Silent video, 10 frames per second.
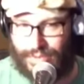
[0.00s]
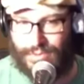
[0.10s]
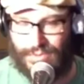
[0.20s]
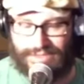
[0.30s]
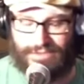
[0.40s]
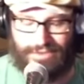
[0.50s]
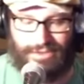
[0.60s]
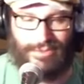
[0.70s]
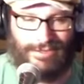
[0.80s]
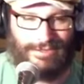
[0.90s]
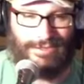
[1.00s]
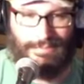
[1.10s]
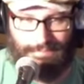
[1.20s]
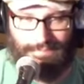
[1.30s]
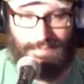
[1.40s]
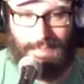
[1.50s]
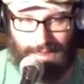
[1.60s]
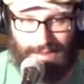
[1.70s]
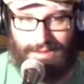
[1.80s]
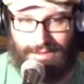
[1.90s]
me recently about. I mean,
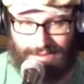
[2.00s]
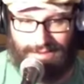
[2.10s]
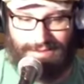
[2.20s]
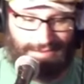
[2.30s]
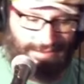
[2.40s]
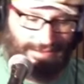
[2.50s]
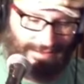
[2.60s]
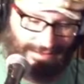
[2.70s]
it's literally you walk